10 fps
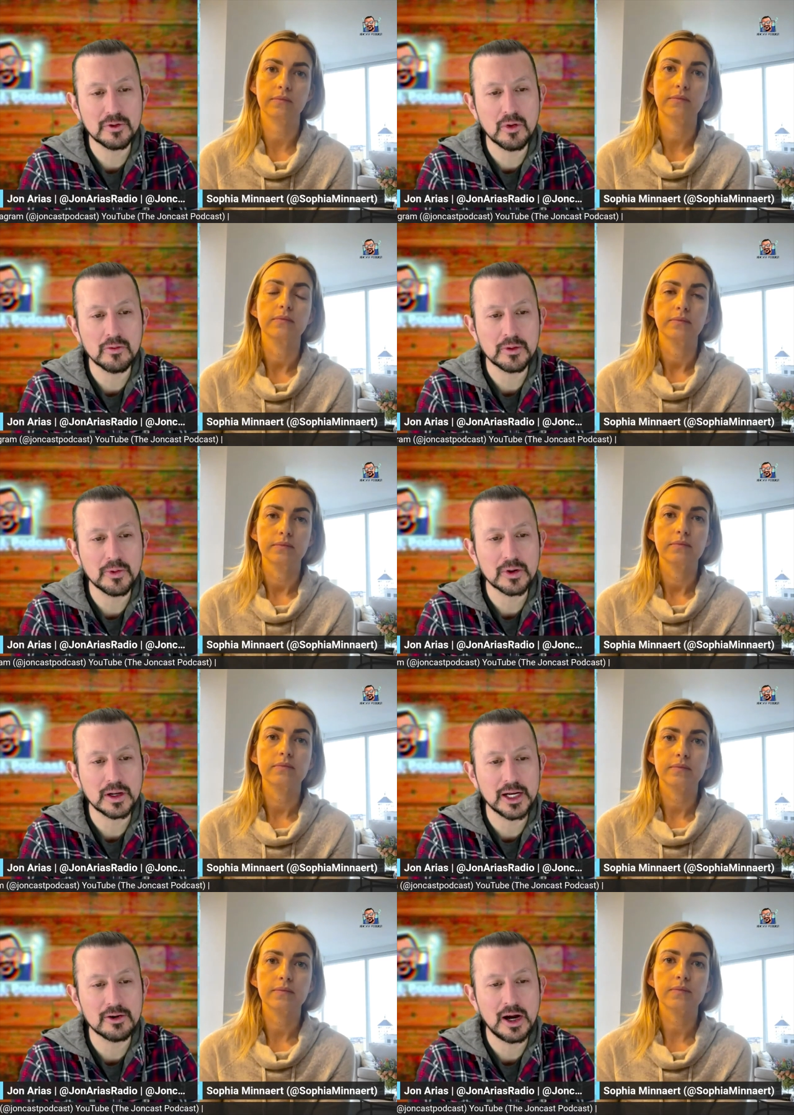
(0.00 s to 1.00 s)
Speaker 1: a report
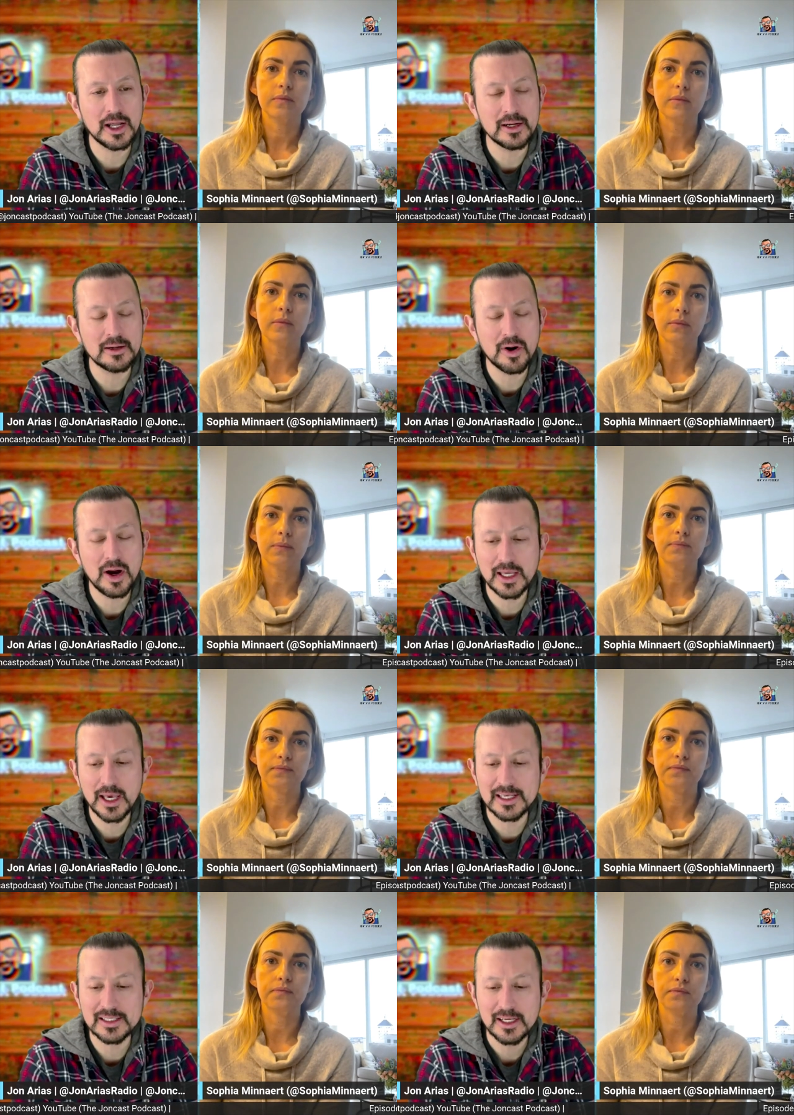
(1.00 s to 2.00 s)
later on in a
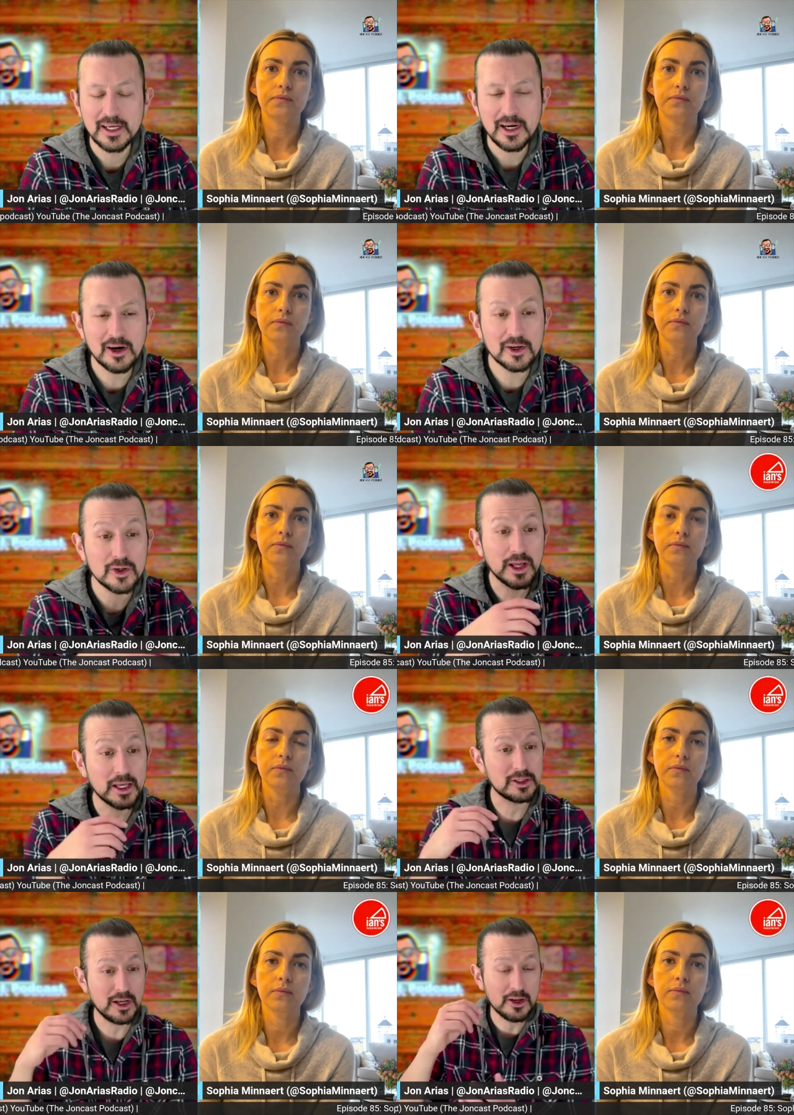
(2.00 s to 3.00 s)
broadcast, are you like
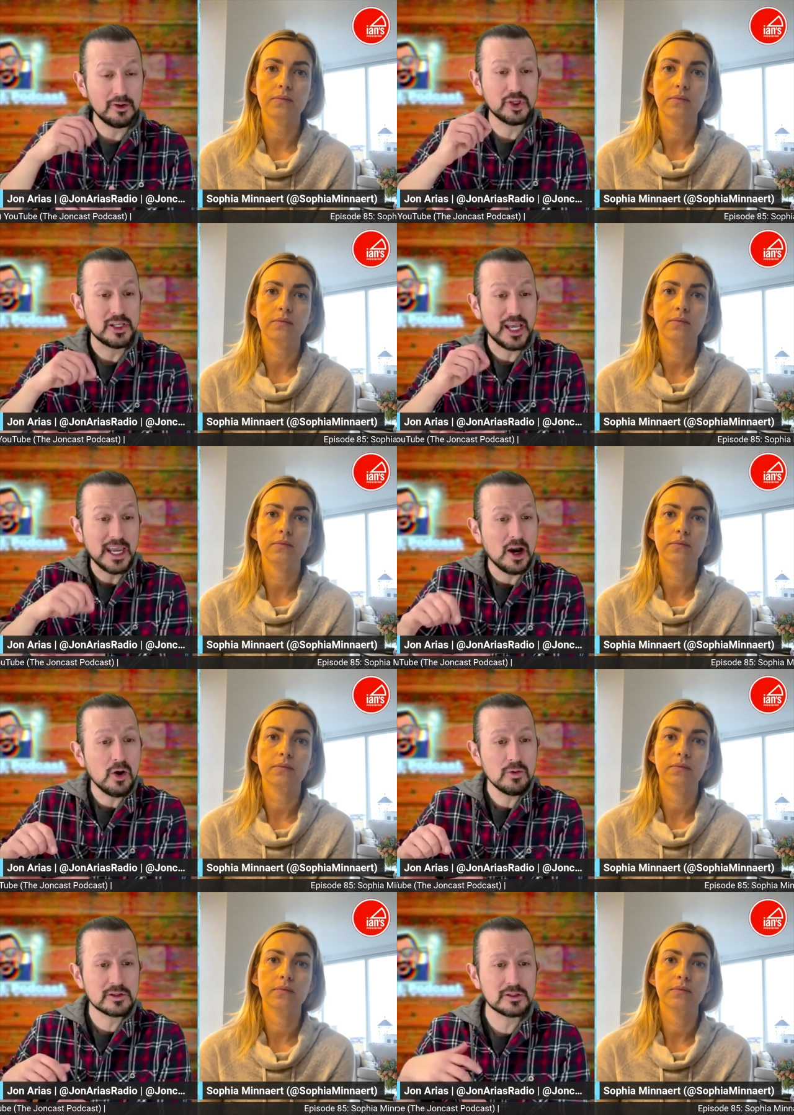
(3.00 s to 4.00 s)
are you do you take
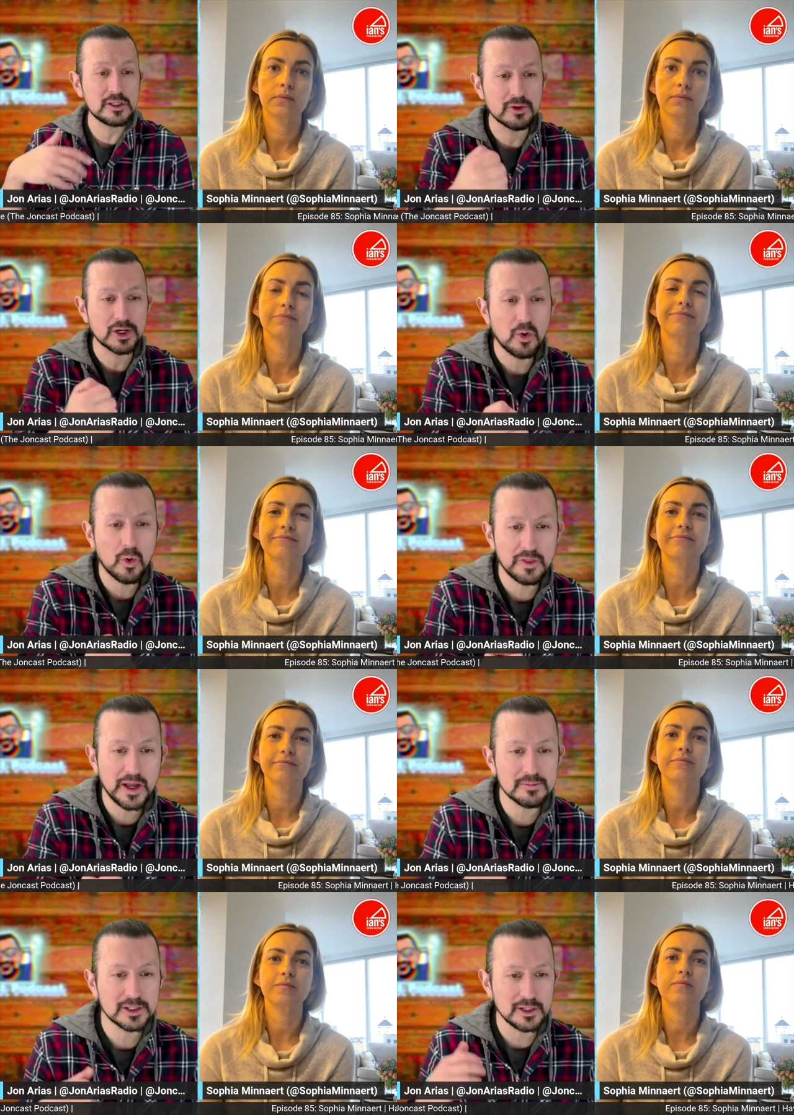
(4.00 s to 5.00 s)
notes? Do you record mm -hmm. them
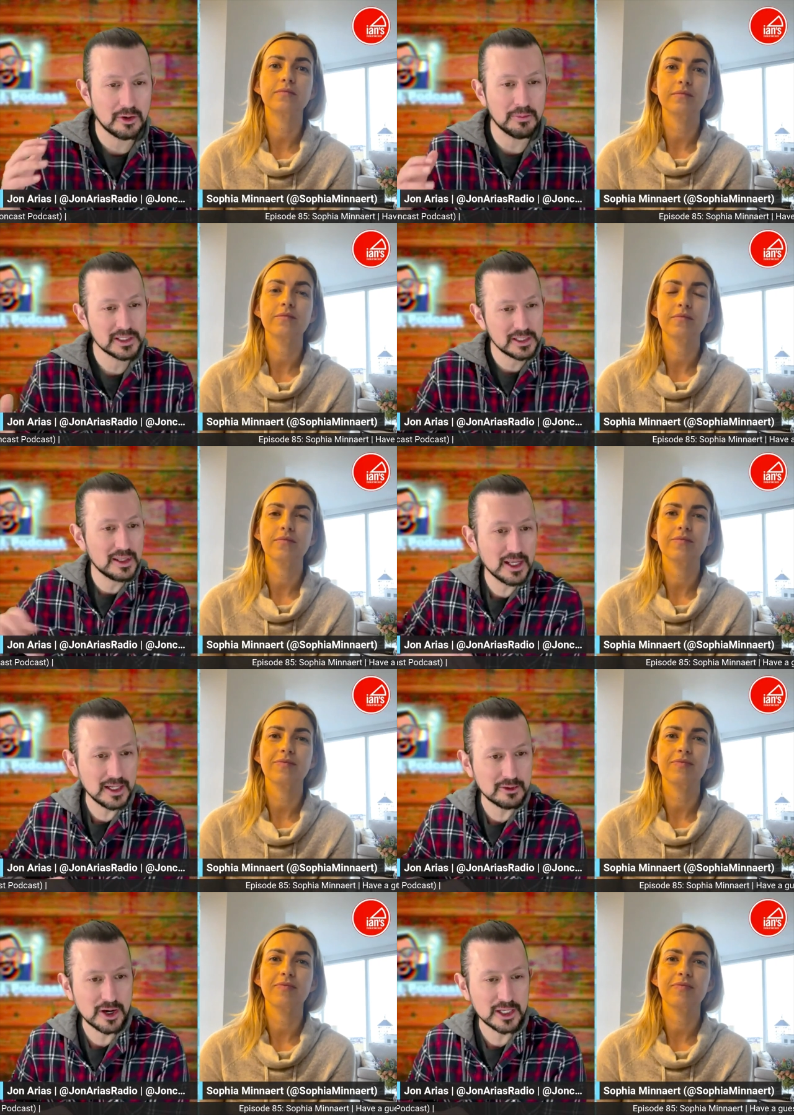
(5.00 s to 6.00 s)
mm-hmm. so you don't miss anything and
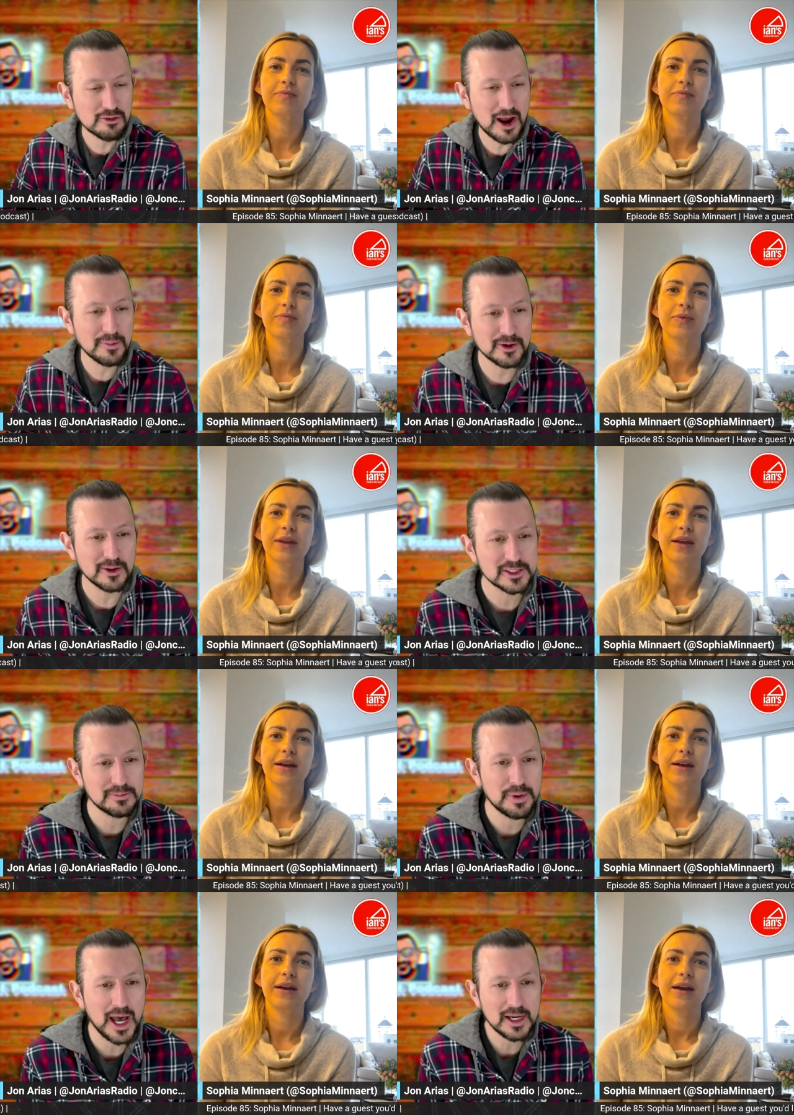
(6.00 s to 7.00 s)
transcribe it or listen
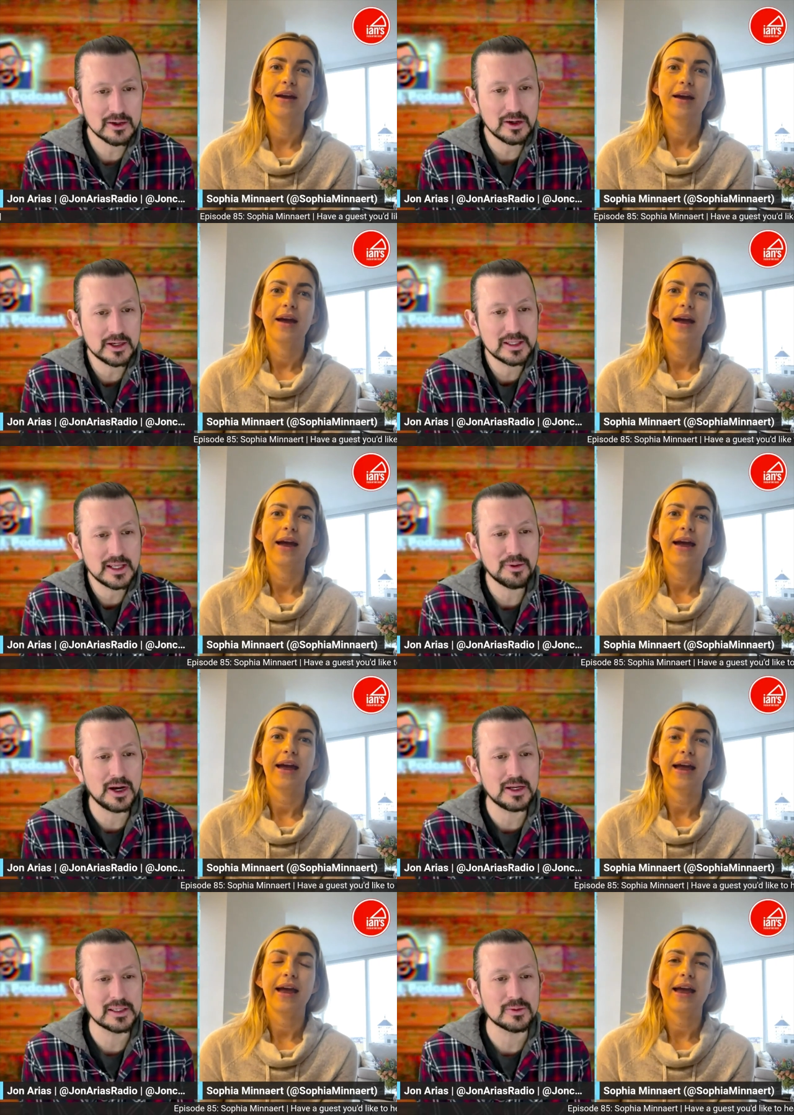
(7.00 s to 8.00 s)
back, or how does that
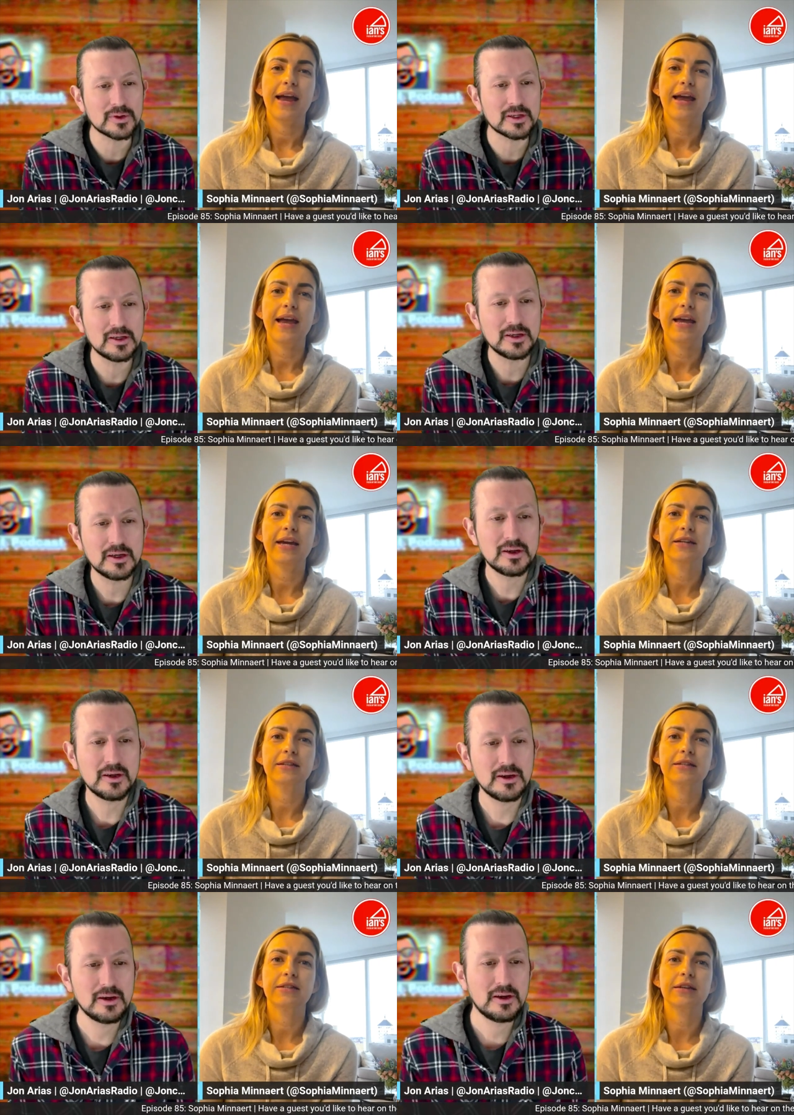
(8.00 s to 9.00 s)
process work?
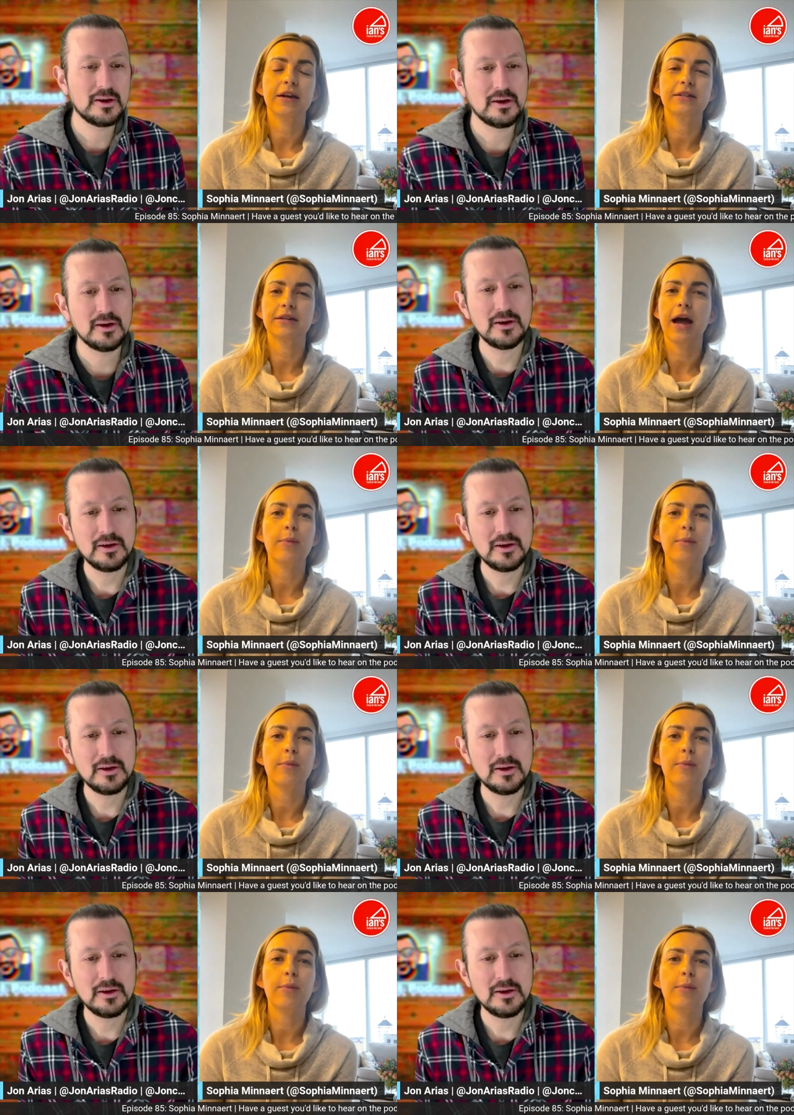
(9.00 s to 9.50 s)
Speaker 2: It's it's a